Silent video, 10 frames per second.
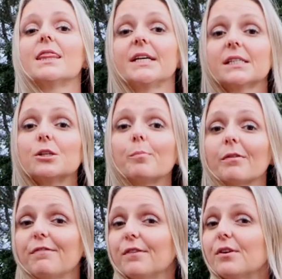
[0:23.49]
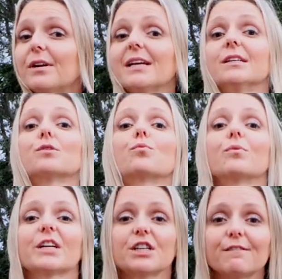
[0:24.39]
This superfood is
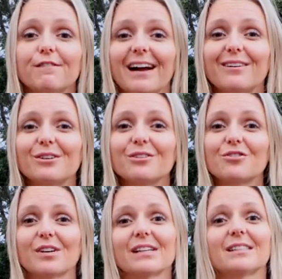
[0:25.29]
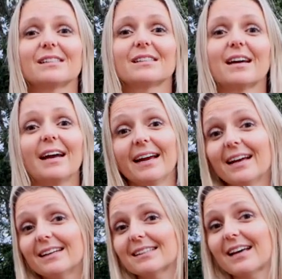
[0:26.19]
rich in phytonutrients,
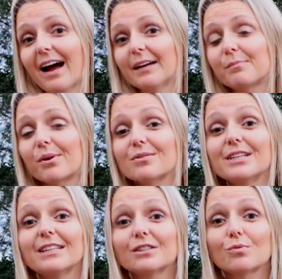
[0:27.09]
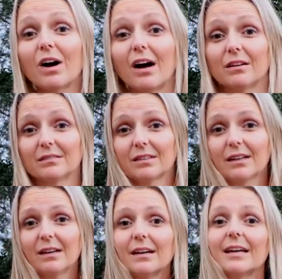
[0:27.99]
and it's high in protein as well.
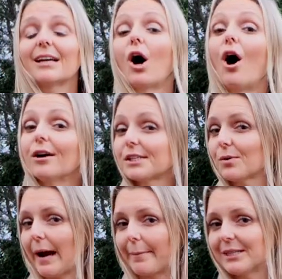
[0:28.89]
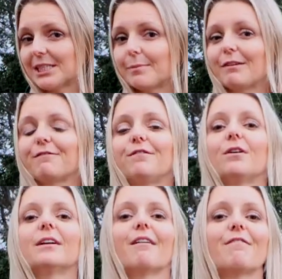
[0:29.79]
It also happens to be
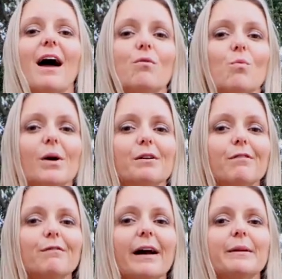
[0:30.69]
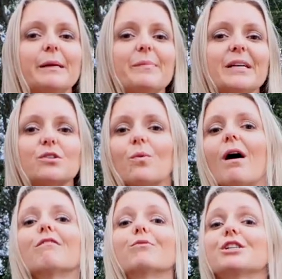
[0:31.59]
full of that wonderful vitamin
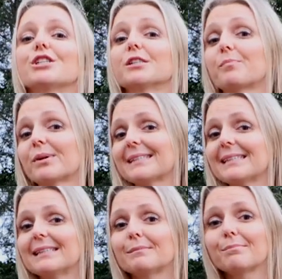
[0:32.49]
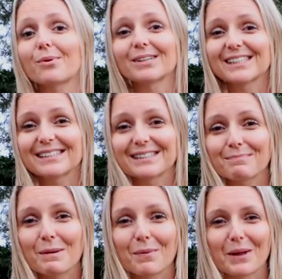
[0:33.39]
B12, which is pretty important to
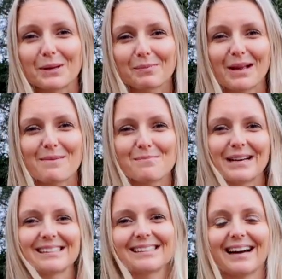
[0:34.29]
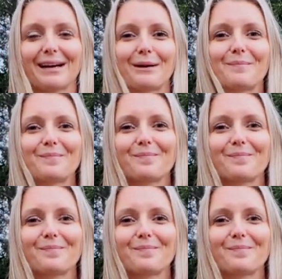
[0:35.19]
people on a plant-based diet.